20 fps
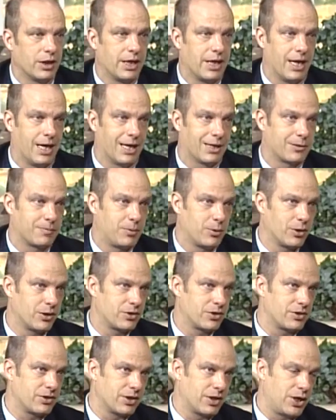the exports
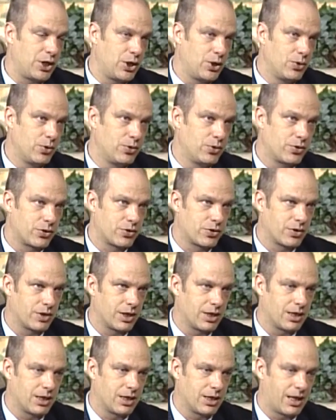is a huge
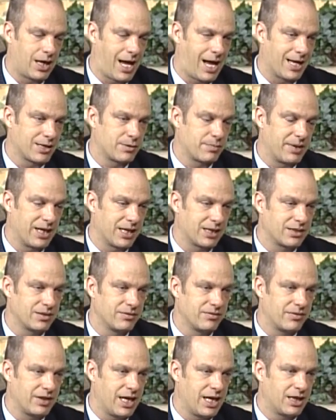aspect
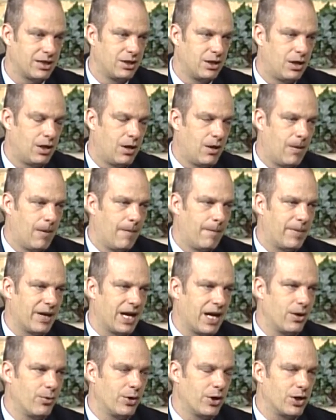of that, but
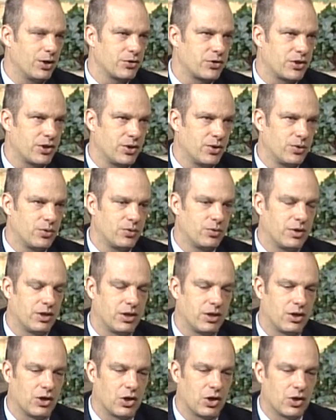I would also
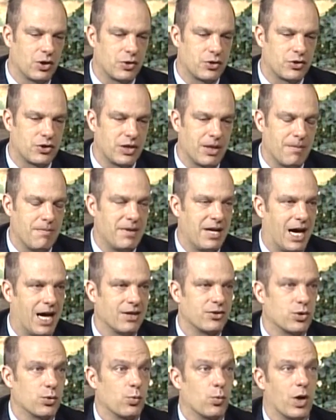urge them not
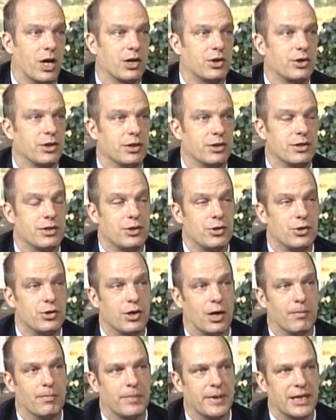to rush into
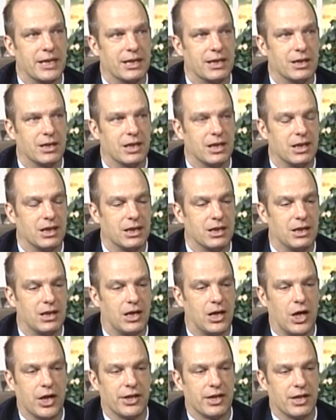jumping
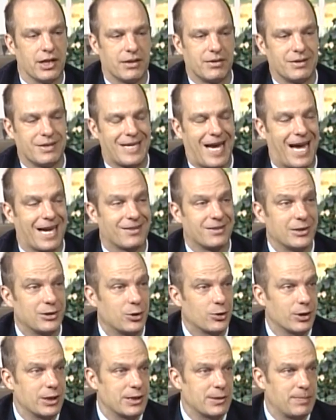on the tax
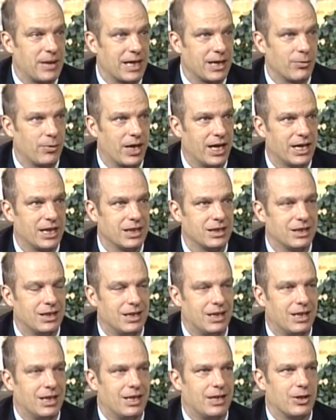increase bandwagon.
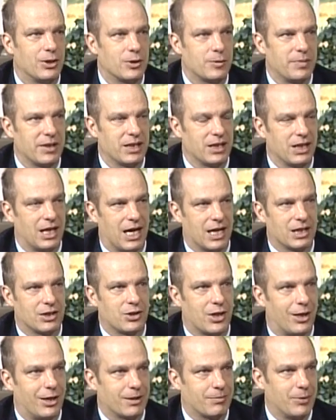Mm-hmm. There's been a lot of
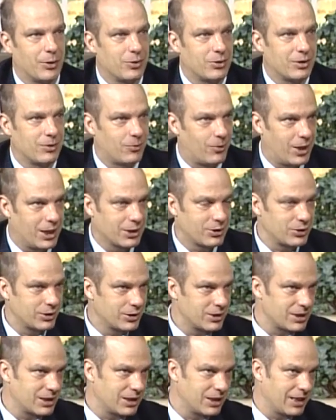talk both in
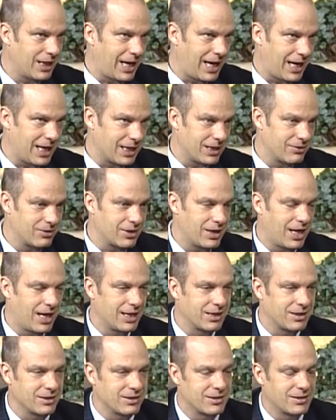Washington and
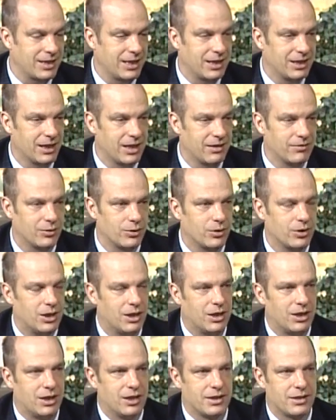at the state level.
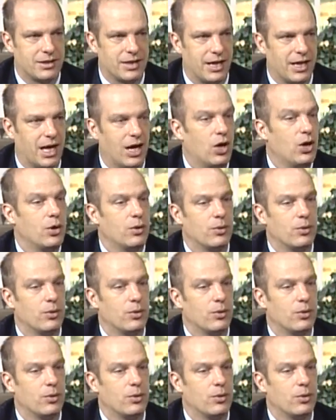Say, hell,